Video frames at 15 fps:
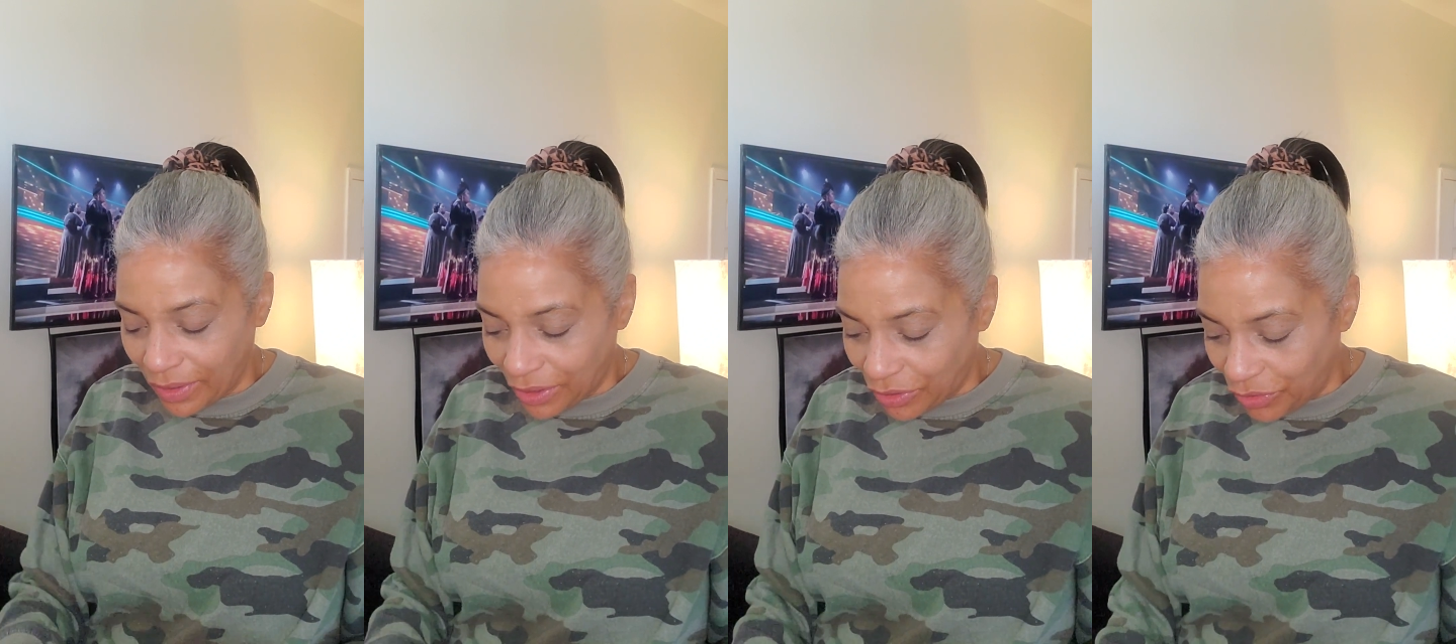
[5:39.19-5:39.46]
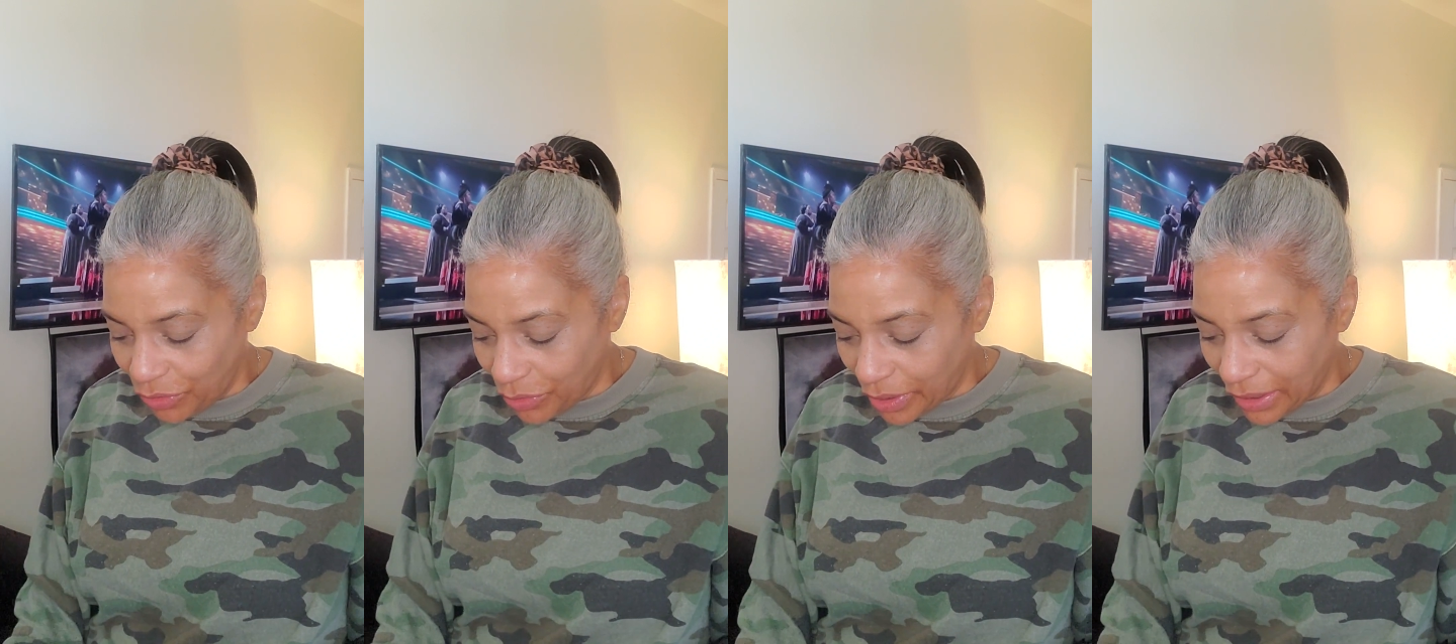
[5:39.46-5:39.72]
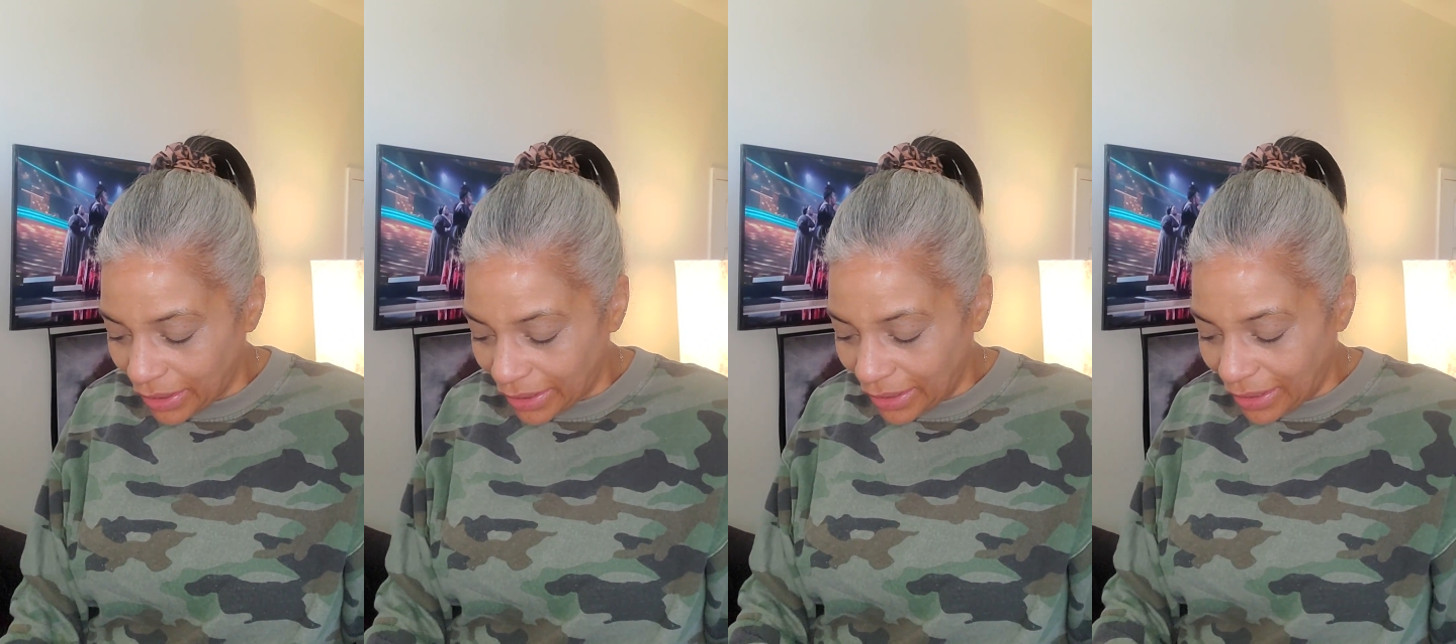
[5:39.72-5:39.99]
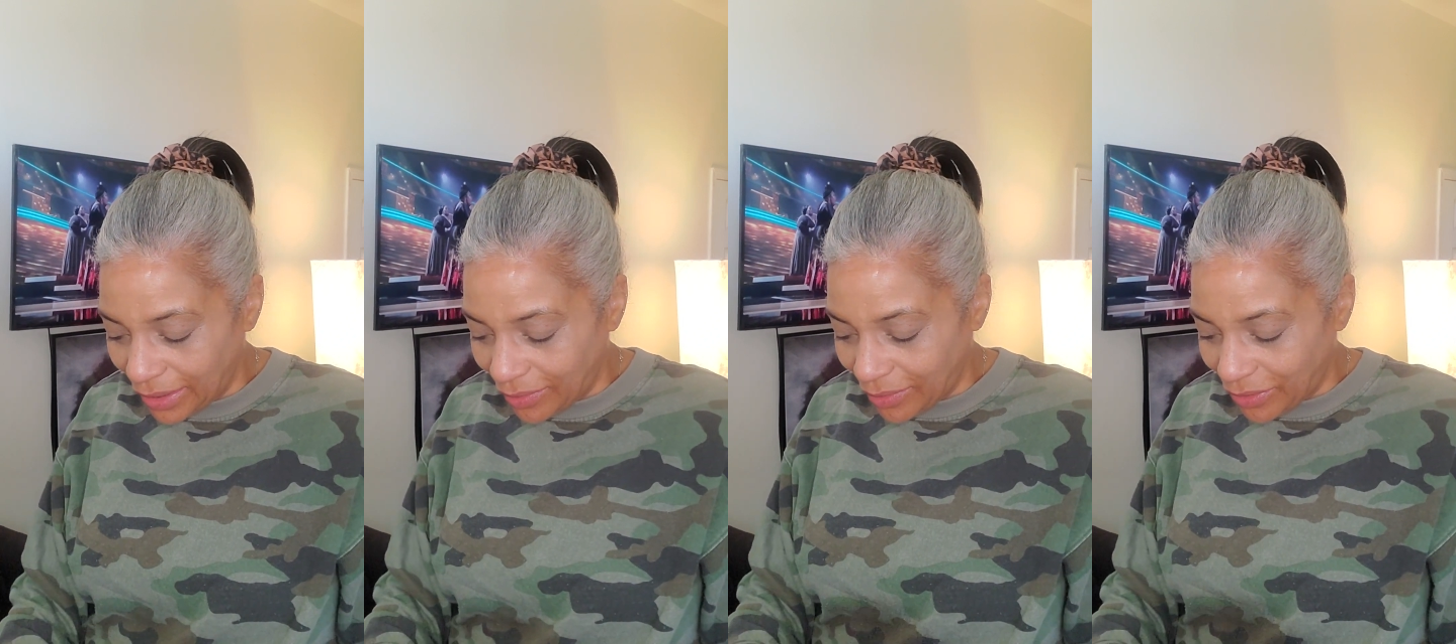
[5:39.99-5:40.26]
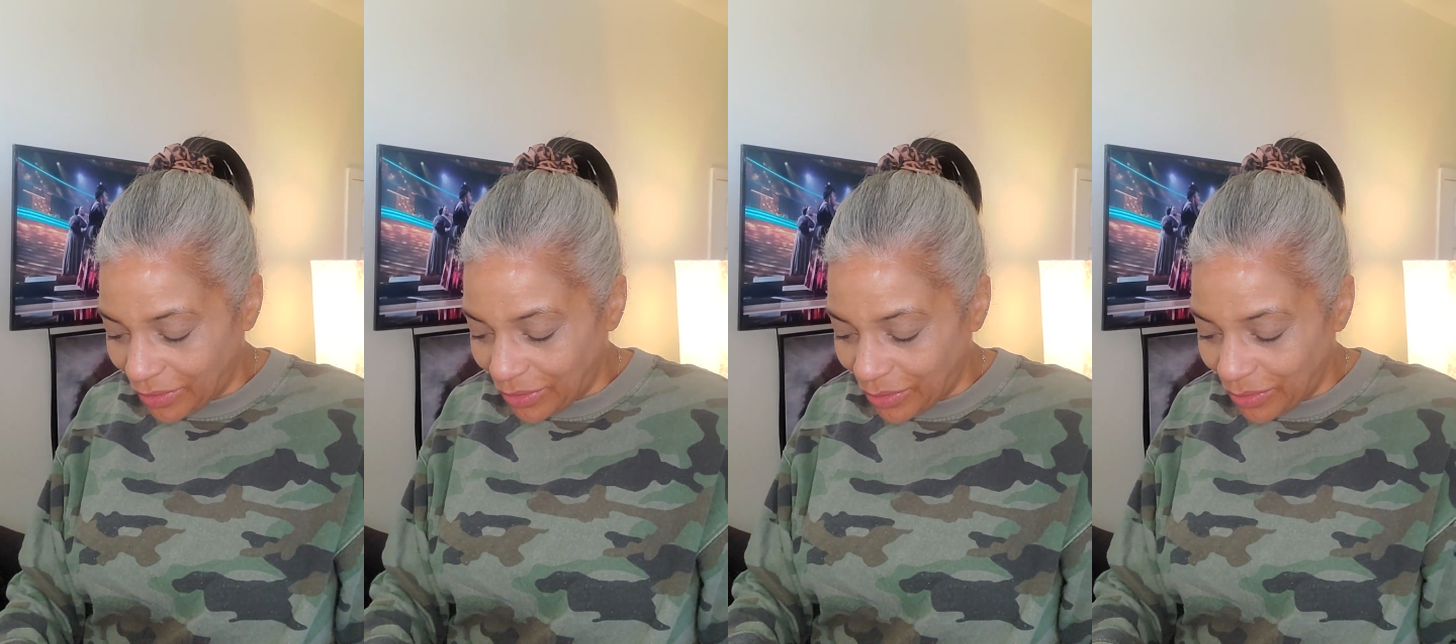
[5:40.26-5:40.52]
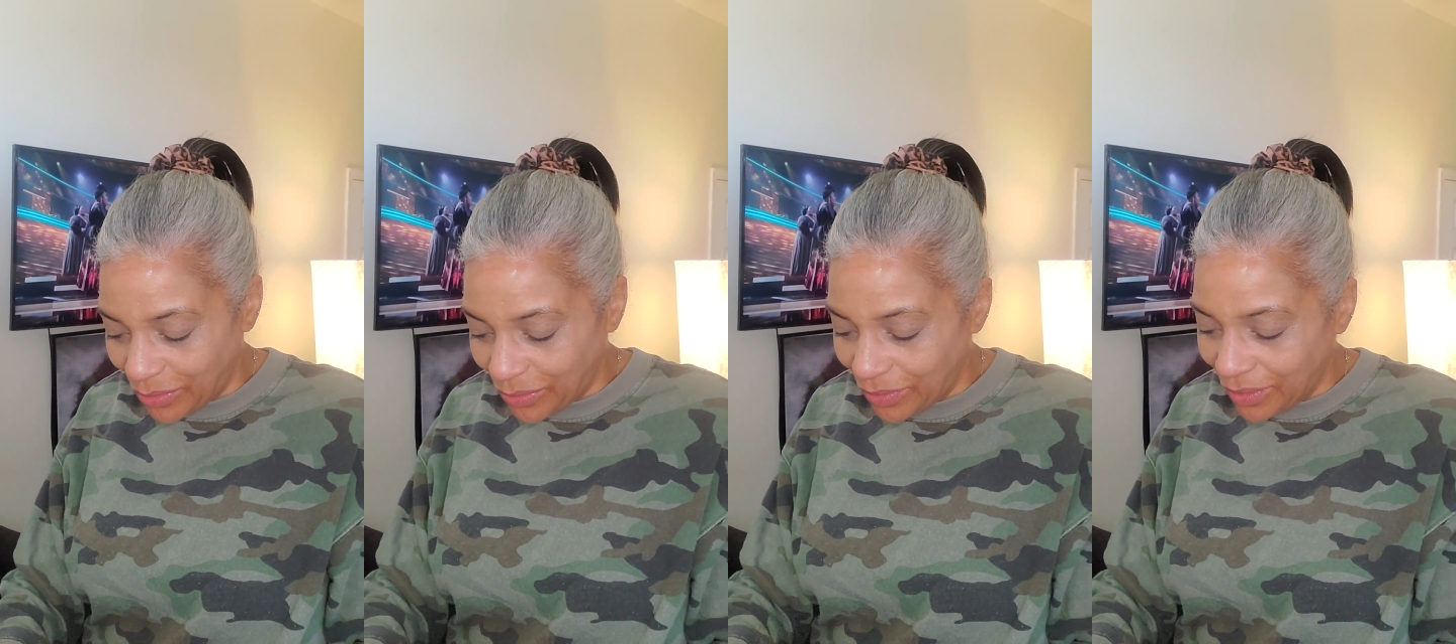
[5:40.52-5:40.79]
shortly or
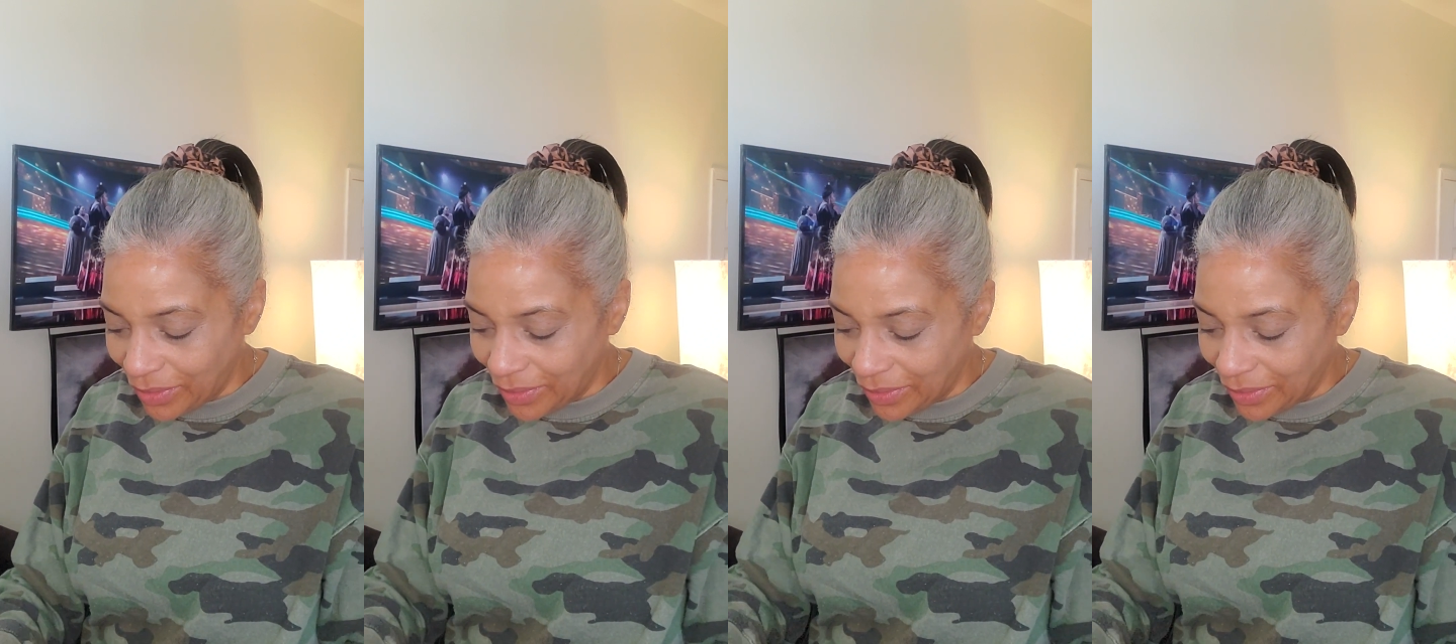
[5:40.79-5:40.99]
soon.